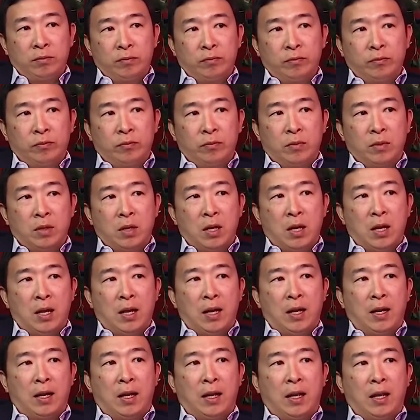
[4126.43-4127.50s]
Yes.
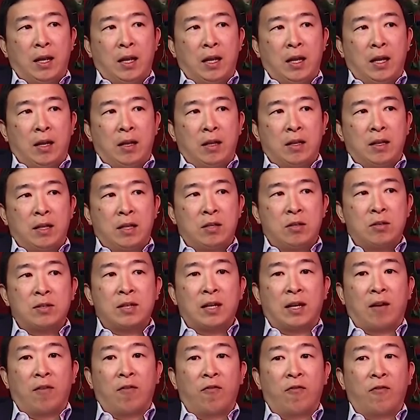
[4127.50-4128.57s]
Uh, uh, this is
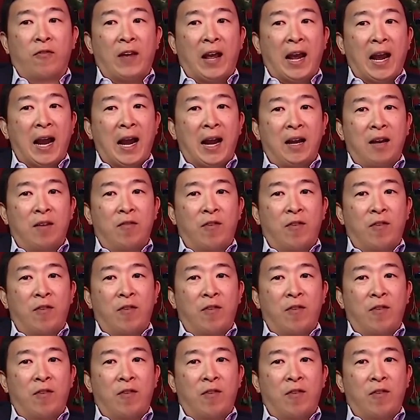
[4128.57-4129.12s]
like a very,